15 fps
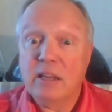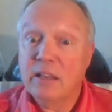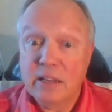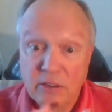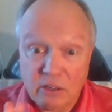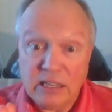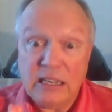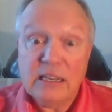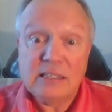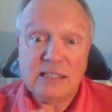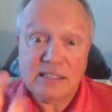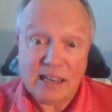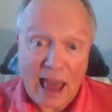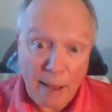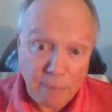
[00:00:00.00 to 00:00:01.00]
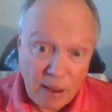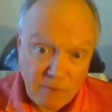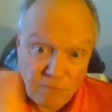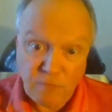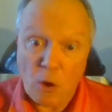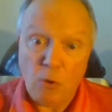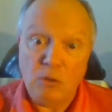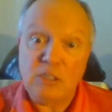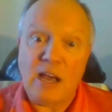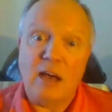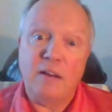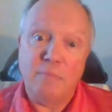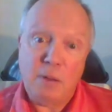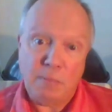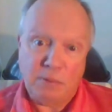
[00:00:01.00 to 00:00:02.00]
literally slapping phones out
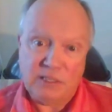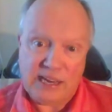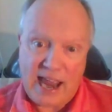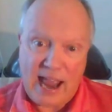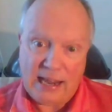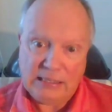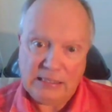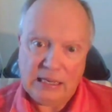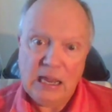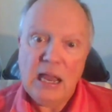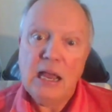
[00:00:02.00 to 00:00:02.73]
of people's hands,